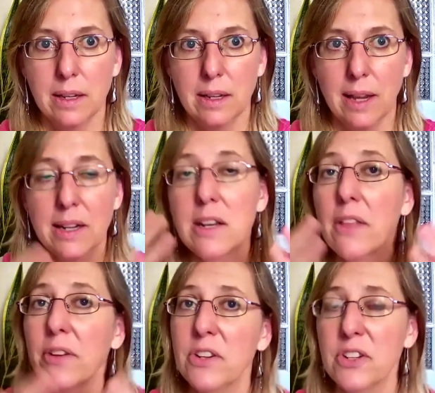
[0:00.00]
another
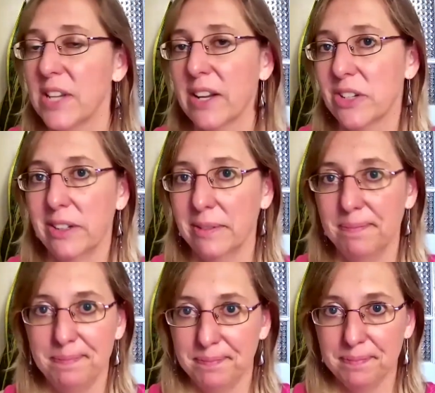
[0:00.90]
intersection.
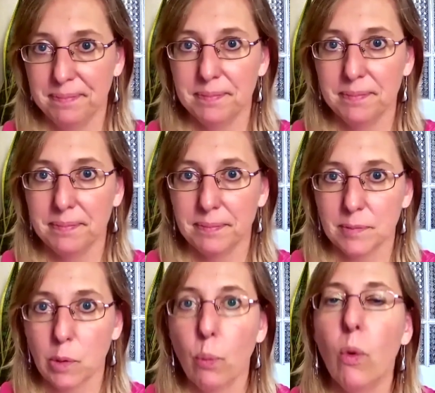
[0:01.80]

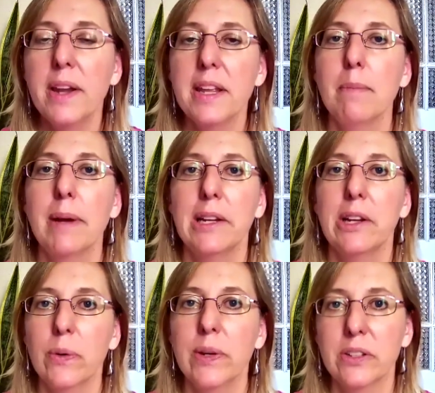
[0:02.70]
What am I
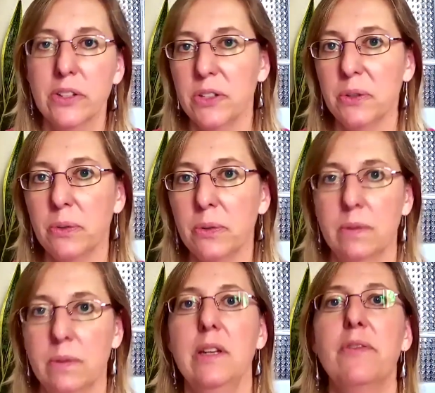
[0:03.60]
going to do?
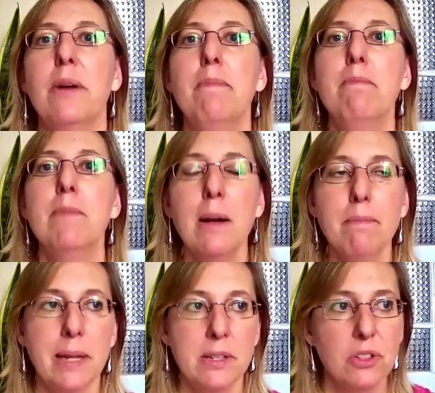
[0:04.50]
If I'm not
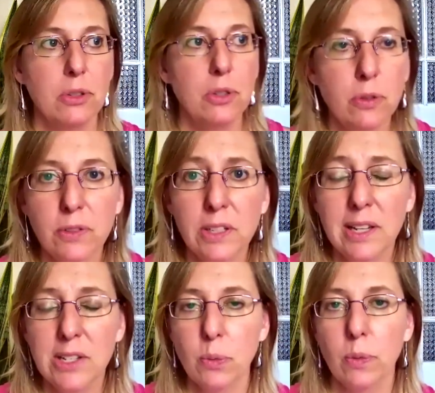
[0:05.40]
meant to do
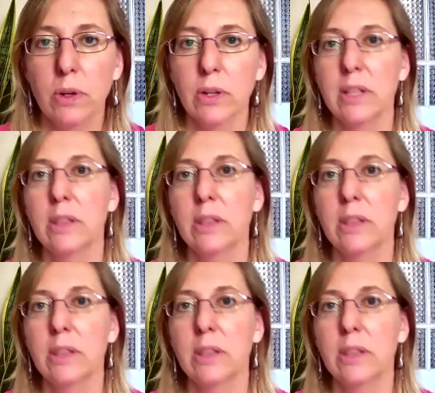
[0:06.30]
freelance work in the